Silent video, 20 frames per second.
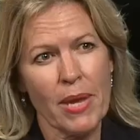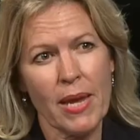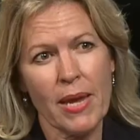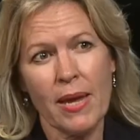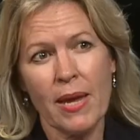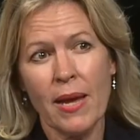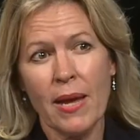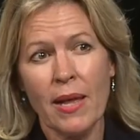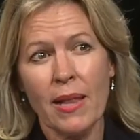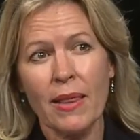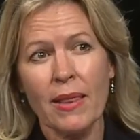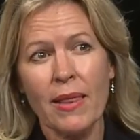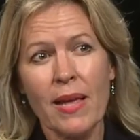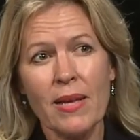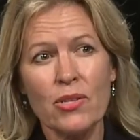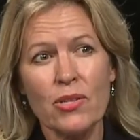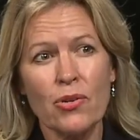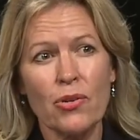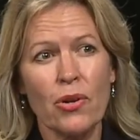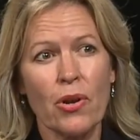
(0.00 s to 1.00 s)
be
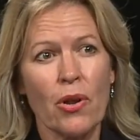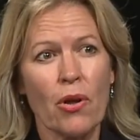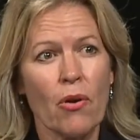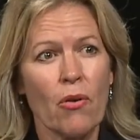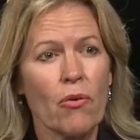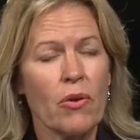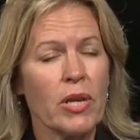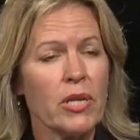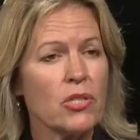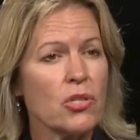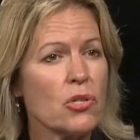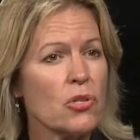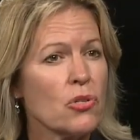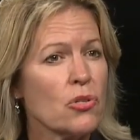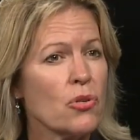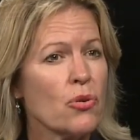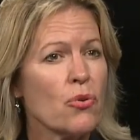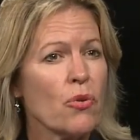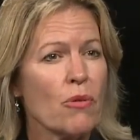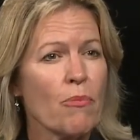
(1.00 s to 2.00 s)
lesser known. And
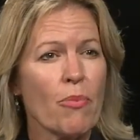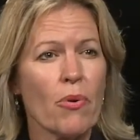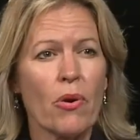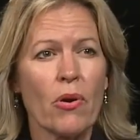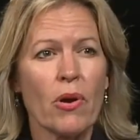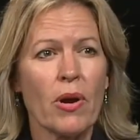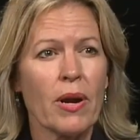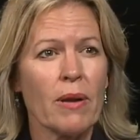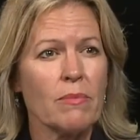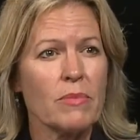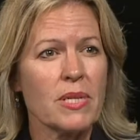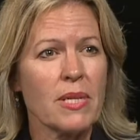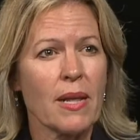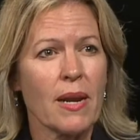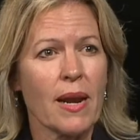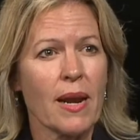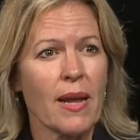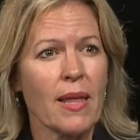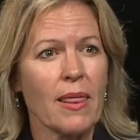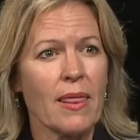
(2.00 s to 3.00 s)
just two of the programs that
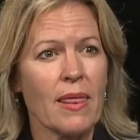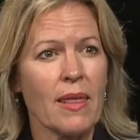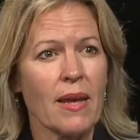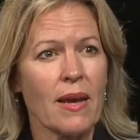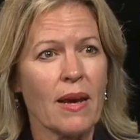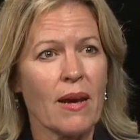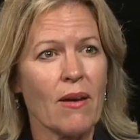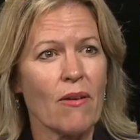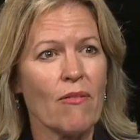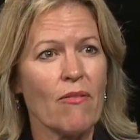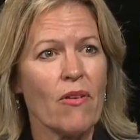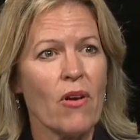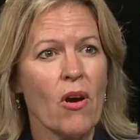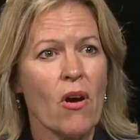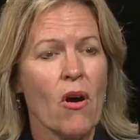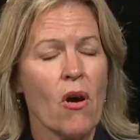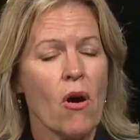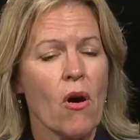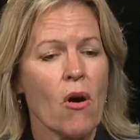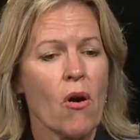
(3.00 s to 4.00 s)
I can think of
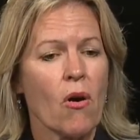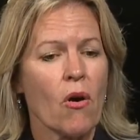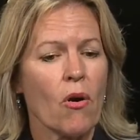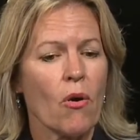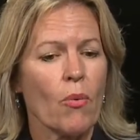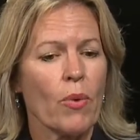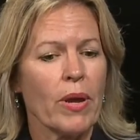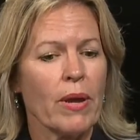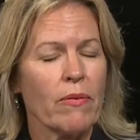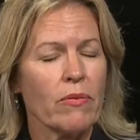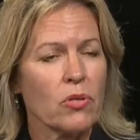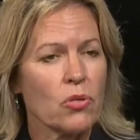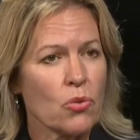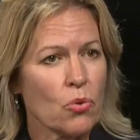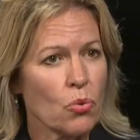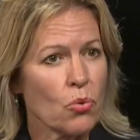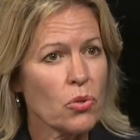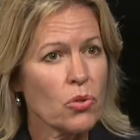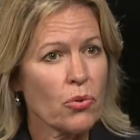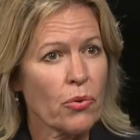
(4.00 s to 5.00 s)
are, we have a
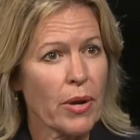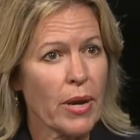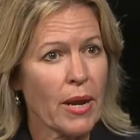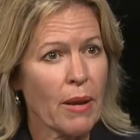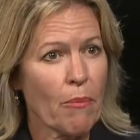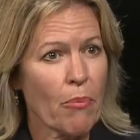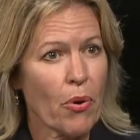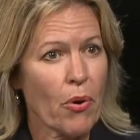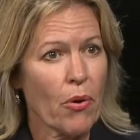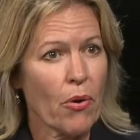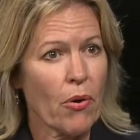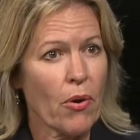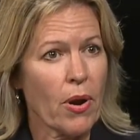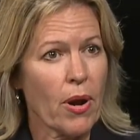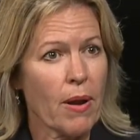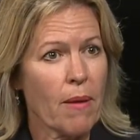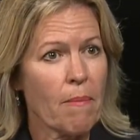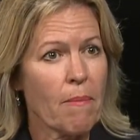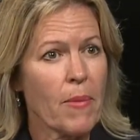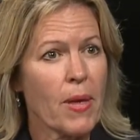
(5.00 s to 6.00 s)
school screening
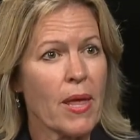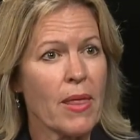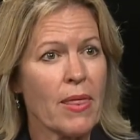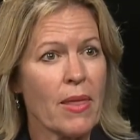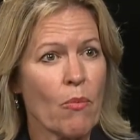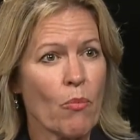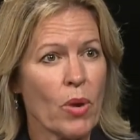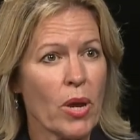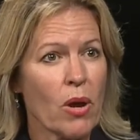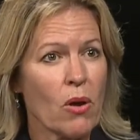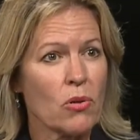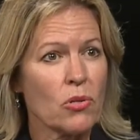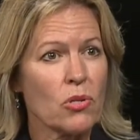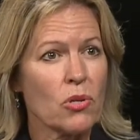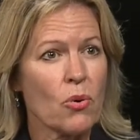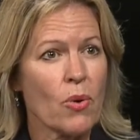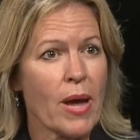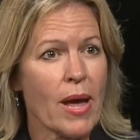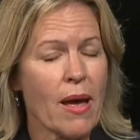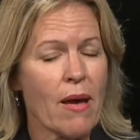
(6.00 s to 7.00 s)
program, and then we
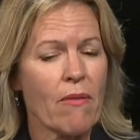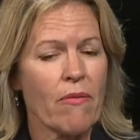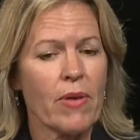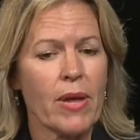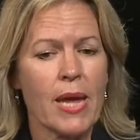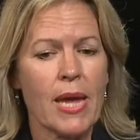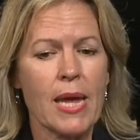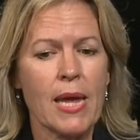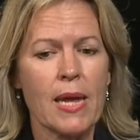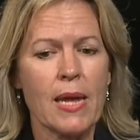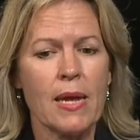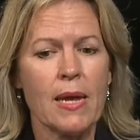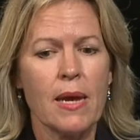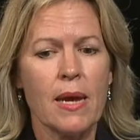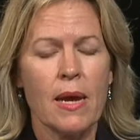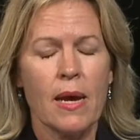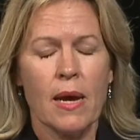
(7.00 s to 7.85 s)
also have a